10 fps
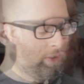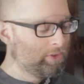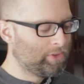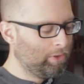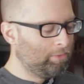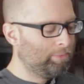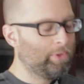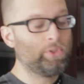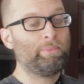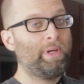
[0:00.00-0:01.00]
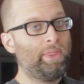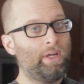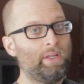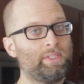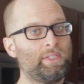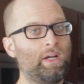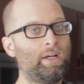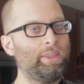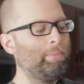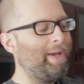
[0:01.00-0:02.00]
So those are my thoughts
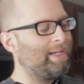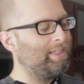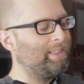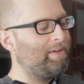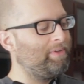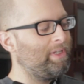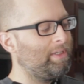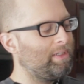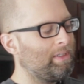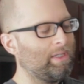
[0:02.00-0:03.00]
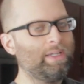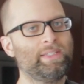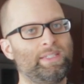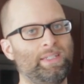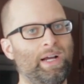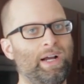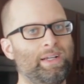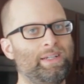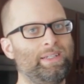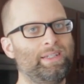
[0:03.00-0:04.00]
on the Mac11 Gunstock.